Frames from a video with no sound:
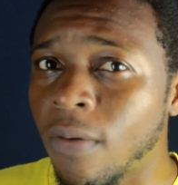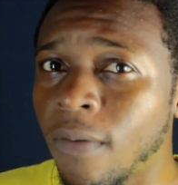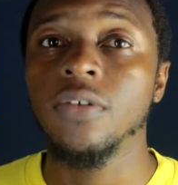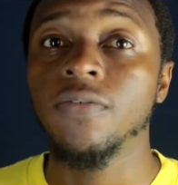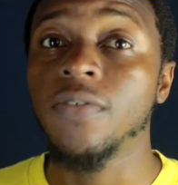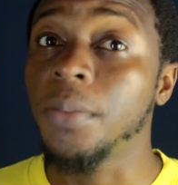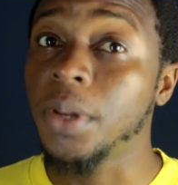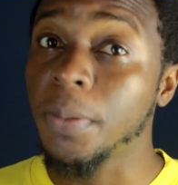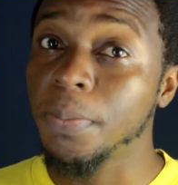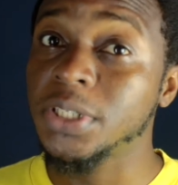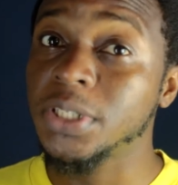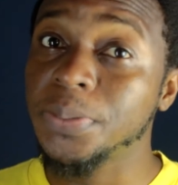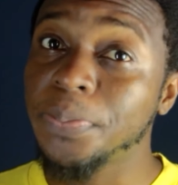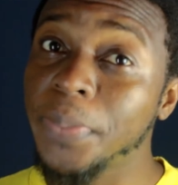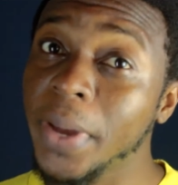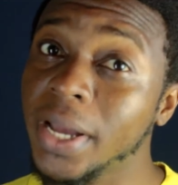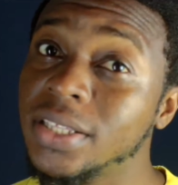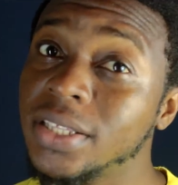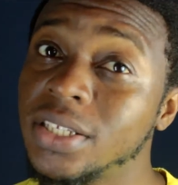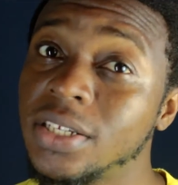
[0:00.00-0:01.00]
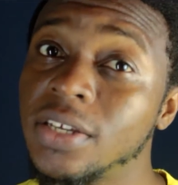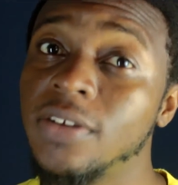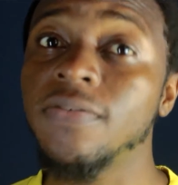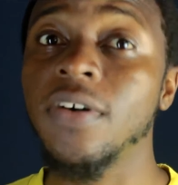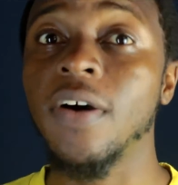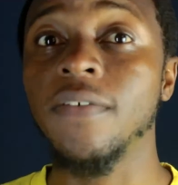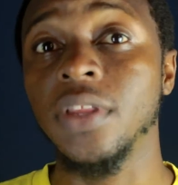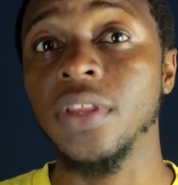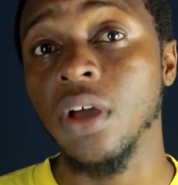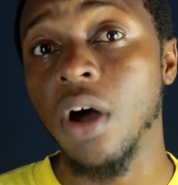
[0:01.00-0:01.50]
From the perspective
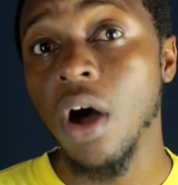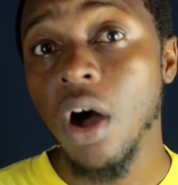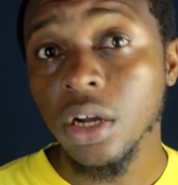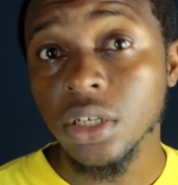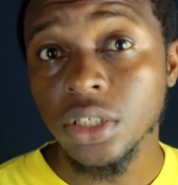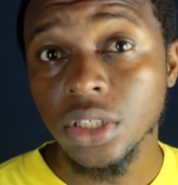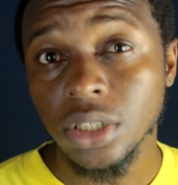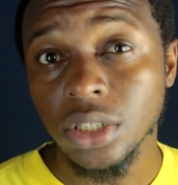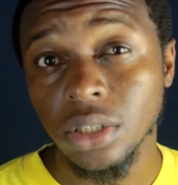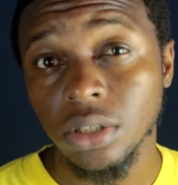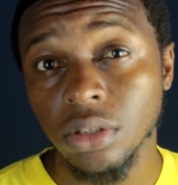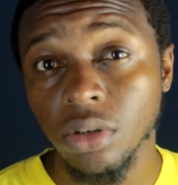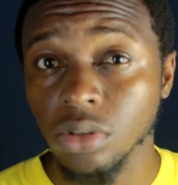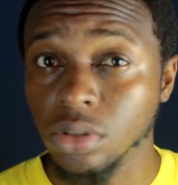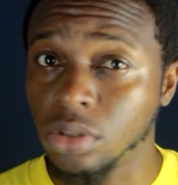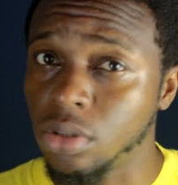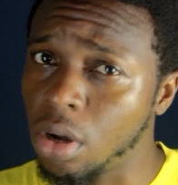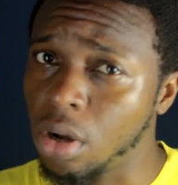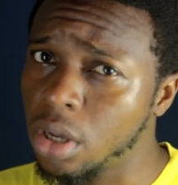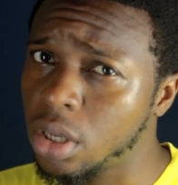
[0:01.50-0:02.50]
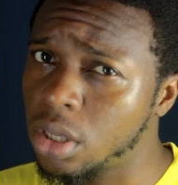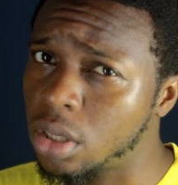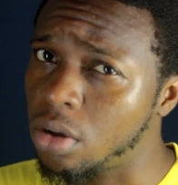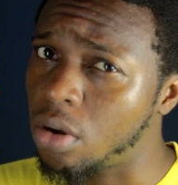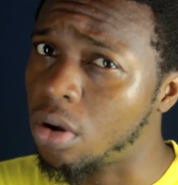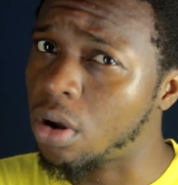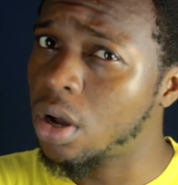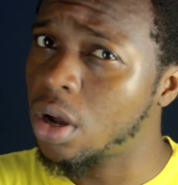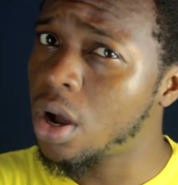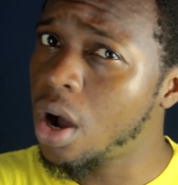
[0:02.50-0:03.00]
of the oxen or donkey
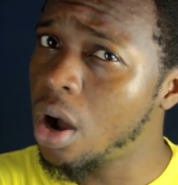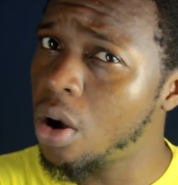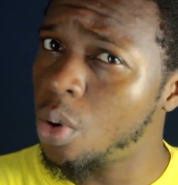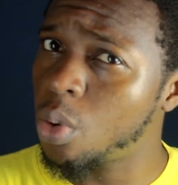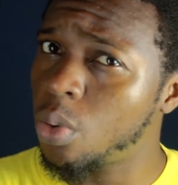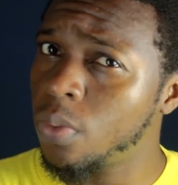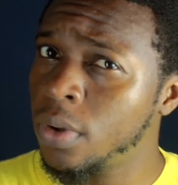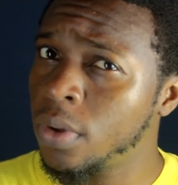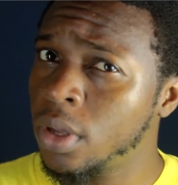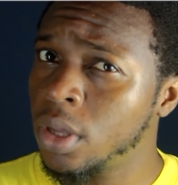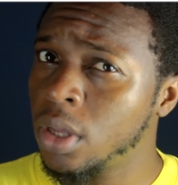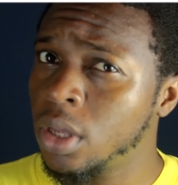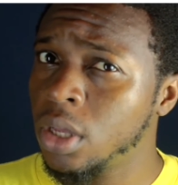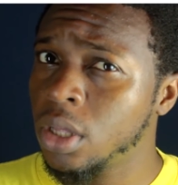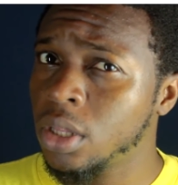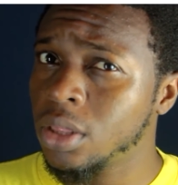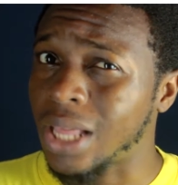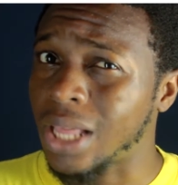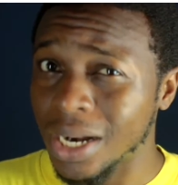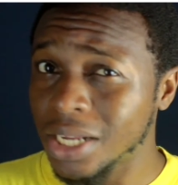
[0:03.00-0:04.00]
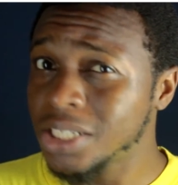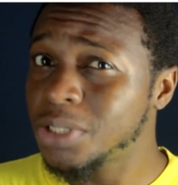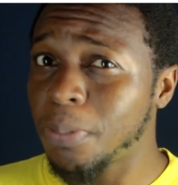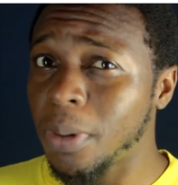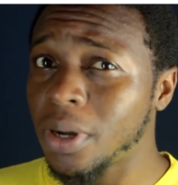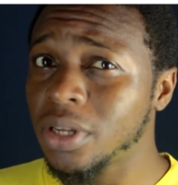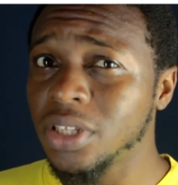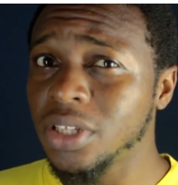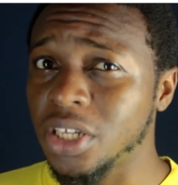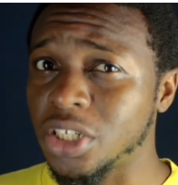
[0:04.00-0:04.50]
or cow, that is
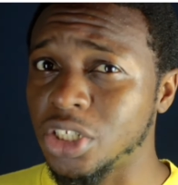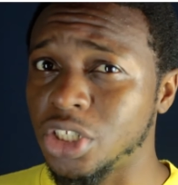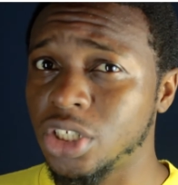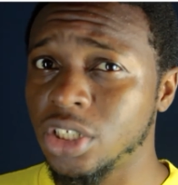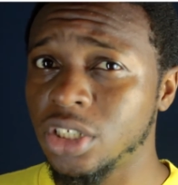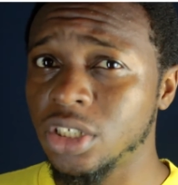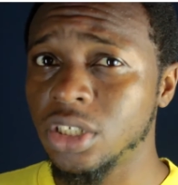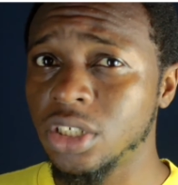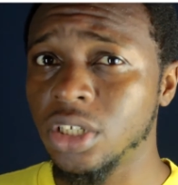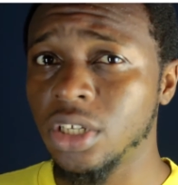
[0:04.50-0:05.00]
bondage.